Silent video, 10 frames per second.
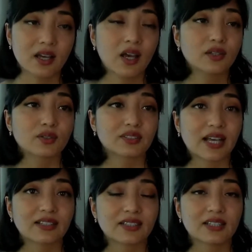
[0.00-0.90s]
So
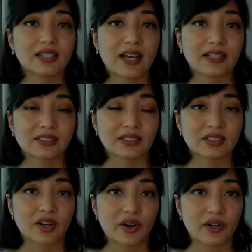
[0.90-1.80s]
salicylic acids
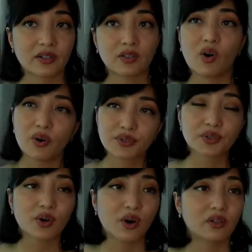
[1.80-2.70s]
are also
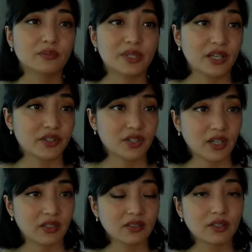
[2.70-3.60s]
called
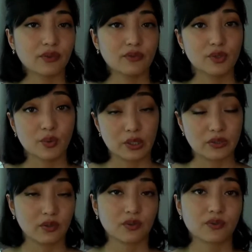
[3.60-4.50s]
BHAs, if you want to
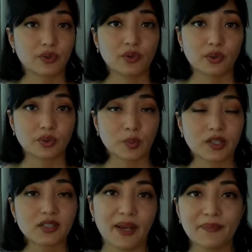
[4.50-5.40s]
look for those
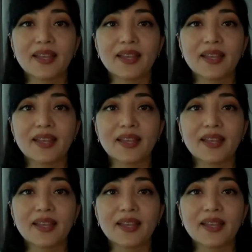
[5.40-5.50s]
ones.